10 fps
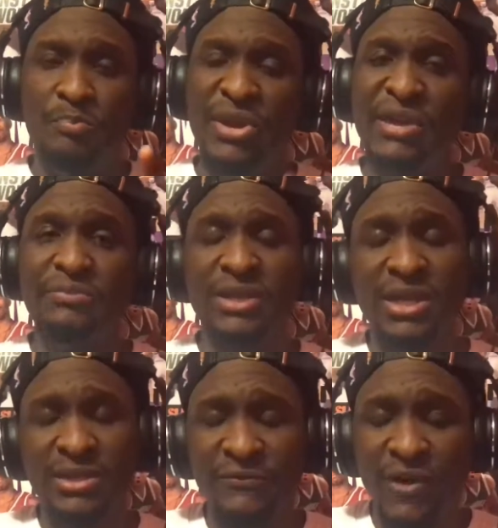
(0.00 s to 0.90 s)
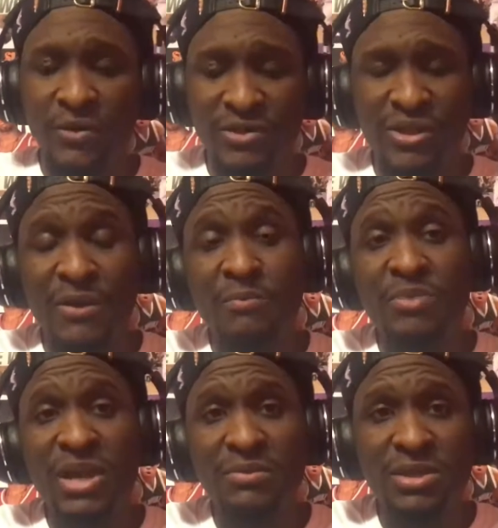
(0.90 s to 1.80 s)
Peep this, folks.
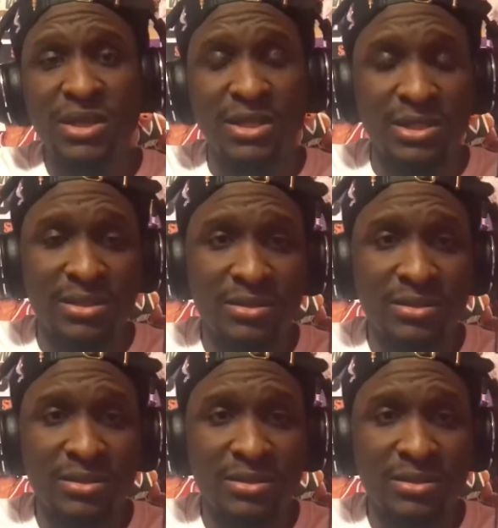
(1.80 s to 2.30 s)
Peep this.